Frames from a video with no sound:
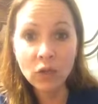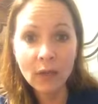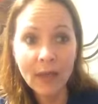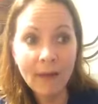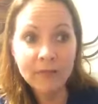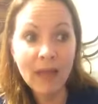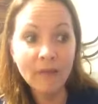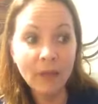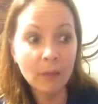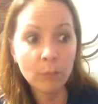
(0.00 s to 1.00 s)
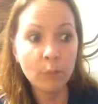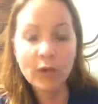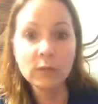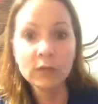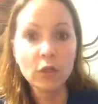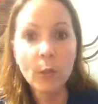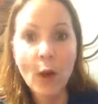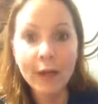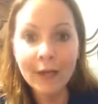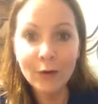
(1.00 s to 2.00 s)
You have to have pretzels in your
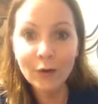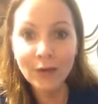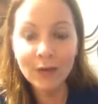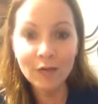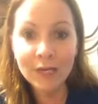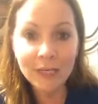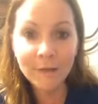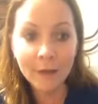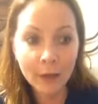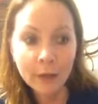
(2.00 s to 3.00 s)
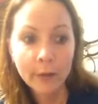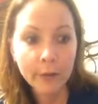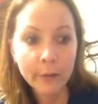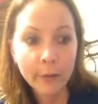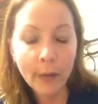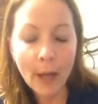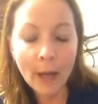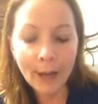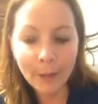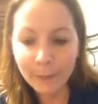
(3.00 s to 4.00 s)
pocket, or you're eating
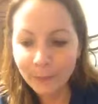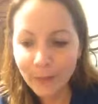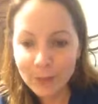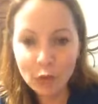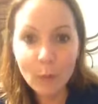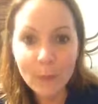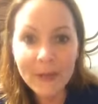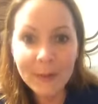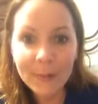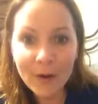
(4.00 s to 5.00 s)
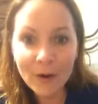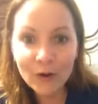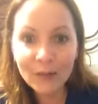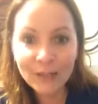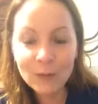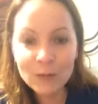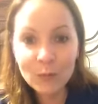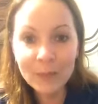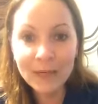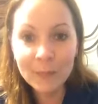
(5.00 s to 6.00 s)
a scoop of peanut butter, those little
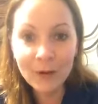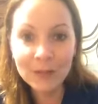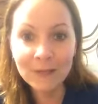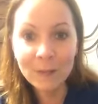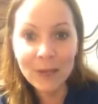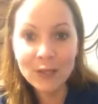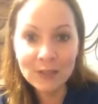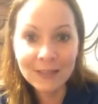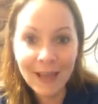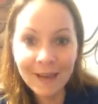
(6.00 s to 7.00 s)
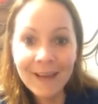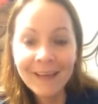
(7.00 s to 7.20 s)
peanut butters that the patients get,